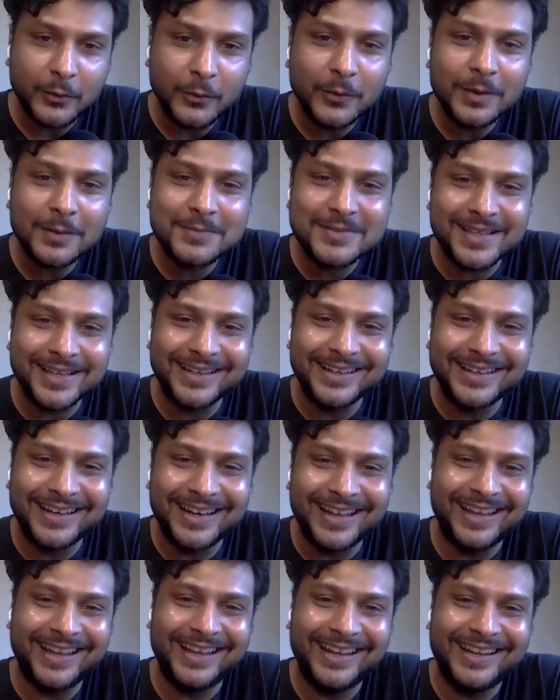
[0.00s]
You know what I'm saying?
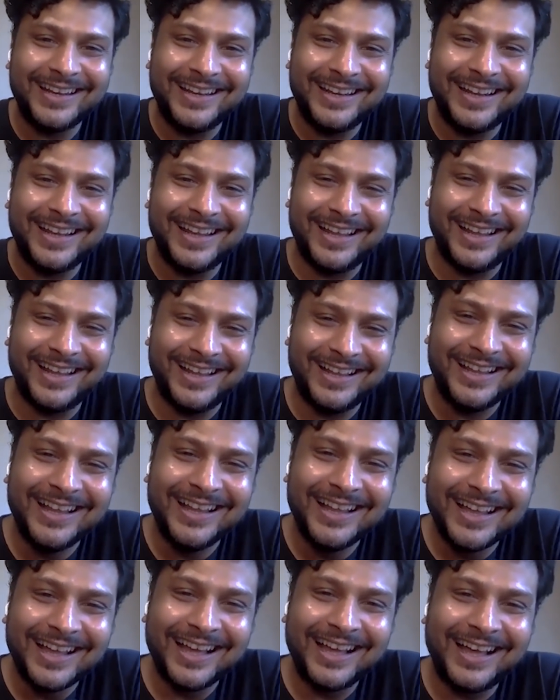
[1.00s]

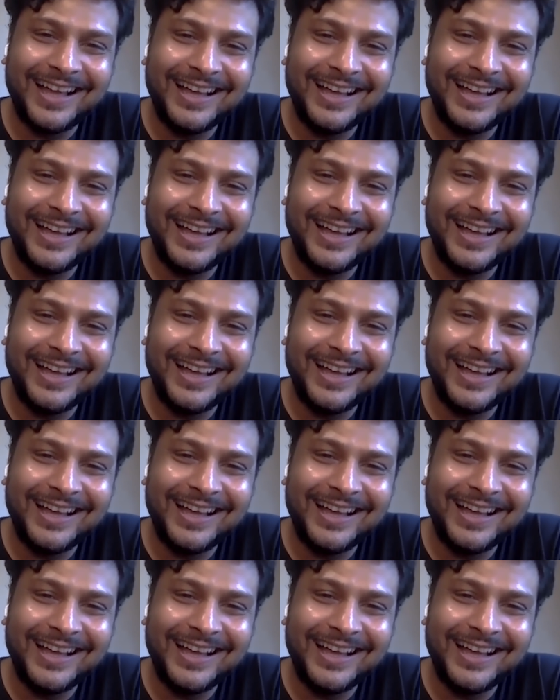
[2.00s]
Like,